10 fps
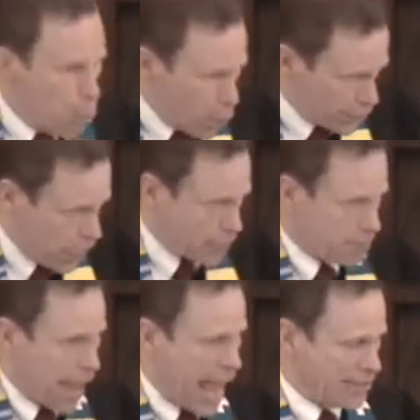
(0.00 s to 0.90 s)
One
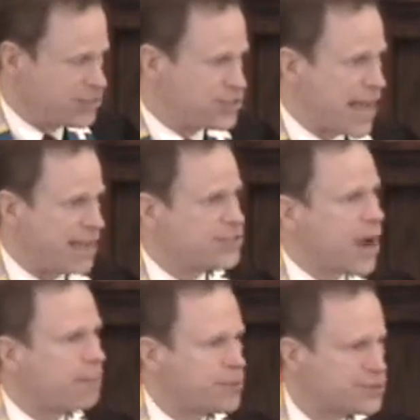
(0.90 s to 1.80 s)
young man stands
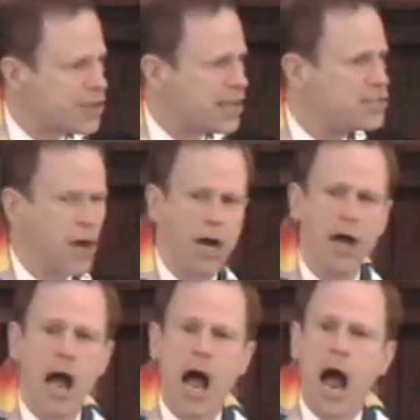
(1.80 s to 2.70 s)
up and says,
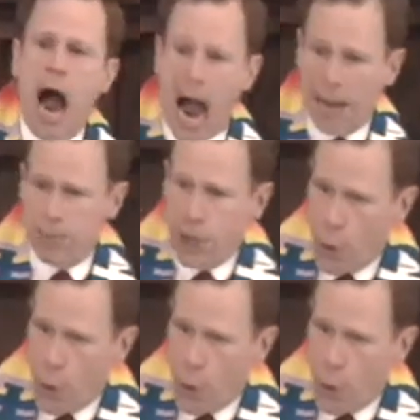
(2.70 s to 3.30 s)
I'm